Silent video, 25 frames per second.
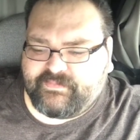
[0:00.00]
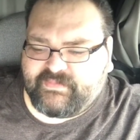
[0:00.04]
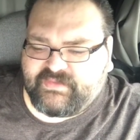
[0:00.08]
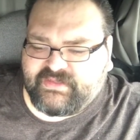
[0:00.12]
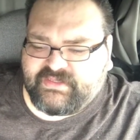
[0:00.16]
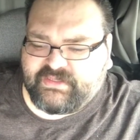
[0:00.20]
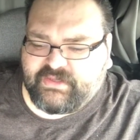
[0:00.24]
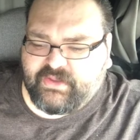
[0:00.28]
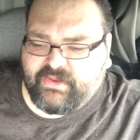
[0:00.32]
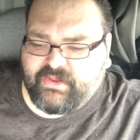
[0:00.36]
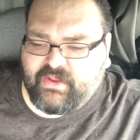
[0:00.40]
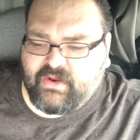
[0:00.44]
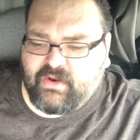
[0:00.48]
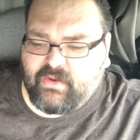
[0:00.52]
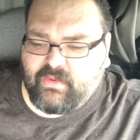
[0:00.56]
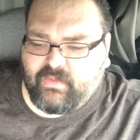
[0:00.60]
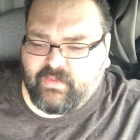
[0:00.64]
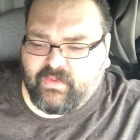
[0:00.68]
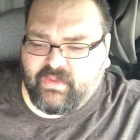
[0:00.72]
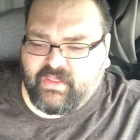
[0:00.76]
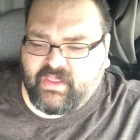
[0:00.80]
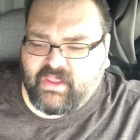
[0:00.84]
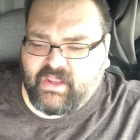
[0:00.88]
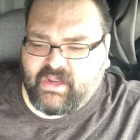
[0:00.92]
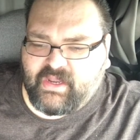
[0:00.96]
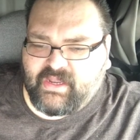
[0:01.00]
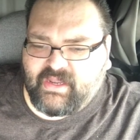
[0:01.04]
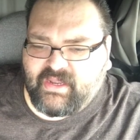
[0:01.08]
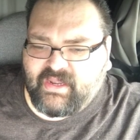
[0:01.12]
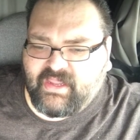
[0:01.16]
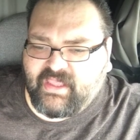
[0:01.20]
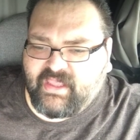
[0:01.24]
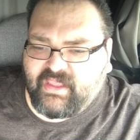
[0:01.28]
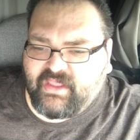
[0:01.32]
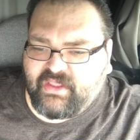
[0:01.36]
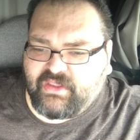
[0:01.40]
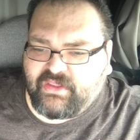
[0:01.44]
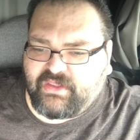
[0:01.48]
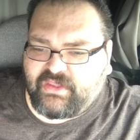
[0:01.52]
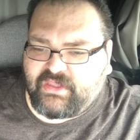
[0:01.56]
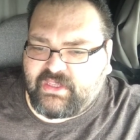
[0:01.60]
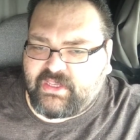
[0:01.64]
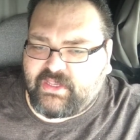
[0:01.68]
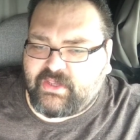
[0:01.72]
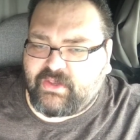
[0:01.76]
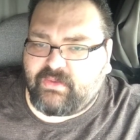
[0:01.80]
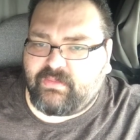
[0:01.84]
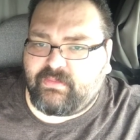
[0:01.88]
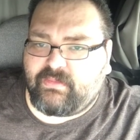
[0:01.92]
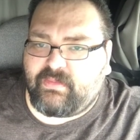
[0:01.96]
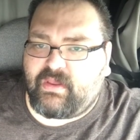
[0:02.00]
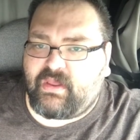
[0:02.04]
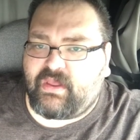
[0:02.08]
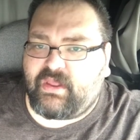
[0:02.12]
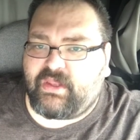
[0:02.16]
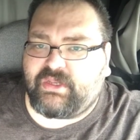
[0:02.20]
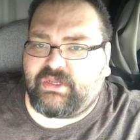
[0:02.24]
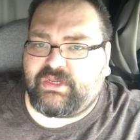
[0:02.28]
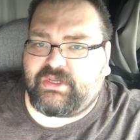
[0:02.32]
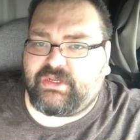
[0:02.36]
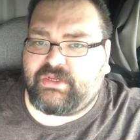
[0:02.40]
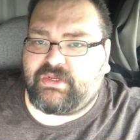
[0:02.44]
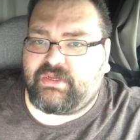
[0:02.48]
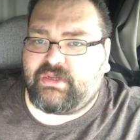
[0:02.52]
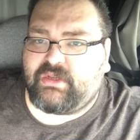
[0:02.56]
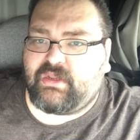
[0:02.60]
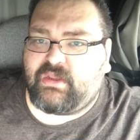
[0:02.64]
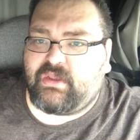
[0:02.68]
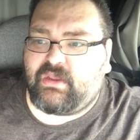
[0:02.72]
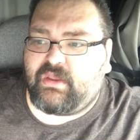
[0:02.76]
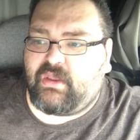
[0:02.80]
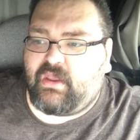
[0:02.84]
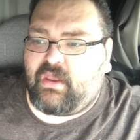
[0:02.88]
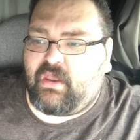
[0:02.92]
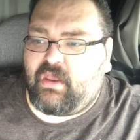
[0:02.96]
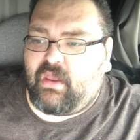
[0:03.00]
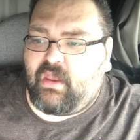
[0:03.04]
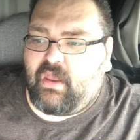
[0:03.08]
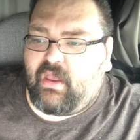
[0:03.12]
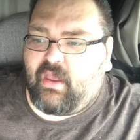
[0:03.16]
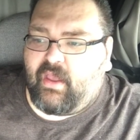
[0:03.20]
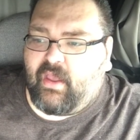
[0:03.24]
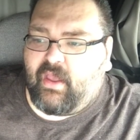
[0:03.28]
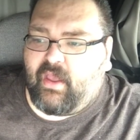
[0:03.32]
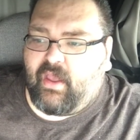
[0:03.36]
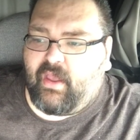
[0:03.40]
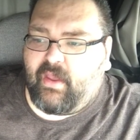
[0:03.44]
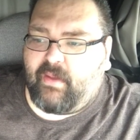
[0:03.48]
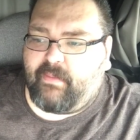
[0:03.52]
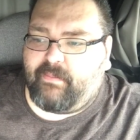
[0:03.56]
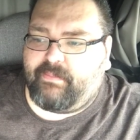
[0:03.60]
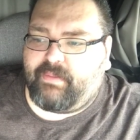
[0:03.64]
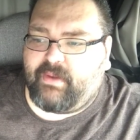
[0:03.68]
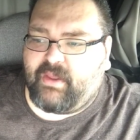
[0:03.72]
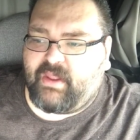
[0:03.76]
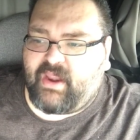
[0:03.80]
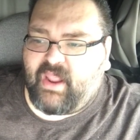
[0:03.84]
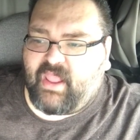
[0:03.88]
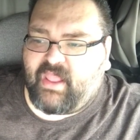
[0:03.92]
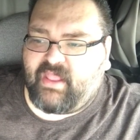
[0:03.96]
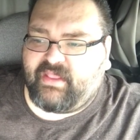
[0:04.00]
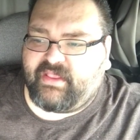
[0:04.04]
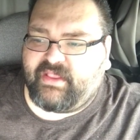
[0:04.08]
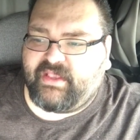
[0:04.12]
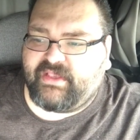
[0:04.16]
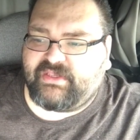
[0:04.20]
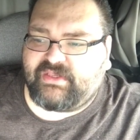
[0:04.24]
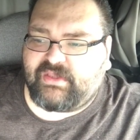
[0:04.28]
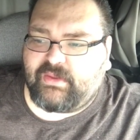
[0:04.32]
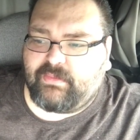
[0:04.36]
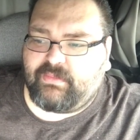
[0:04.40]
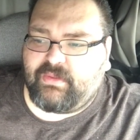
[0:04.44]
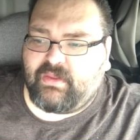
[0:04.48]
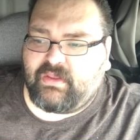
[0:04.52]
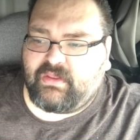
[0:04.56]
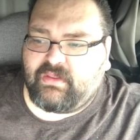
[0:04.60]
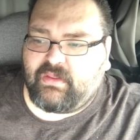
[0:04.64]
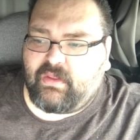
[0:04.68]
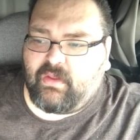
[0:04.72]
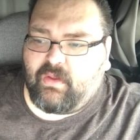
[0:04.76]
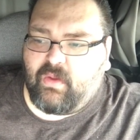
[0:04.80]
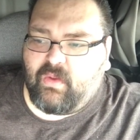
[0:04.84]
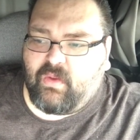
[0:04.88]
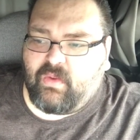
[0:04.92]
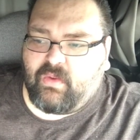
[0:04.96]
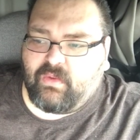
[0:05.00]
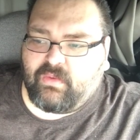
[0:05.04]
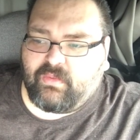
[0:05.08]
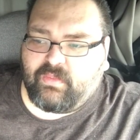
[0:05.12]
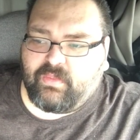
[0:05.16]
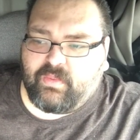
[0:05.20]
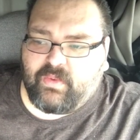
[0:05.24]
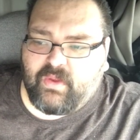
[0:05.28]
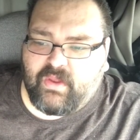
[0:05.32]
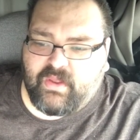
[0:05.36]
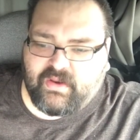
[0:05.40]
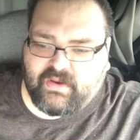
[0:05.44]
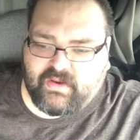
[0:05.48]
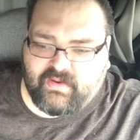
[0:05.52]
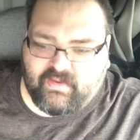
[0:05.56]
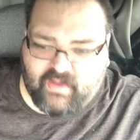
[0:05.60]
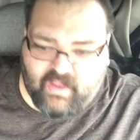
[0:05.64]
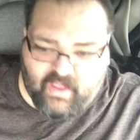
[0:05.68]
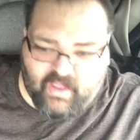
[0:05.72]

So you don't really need too much. But at least something to hold what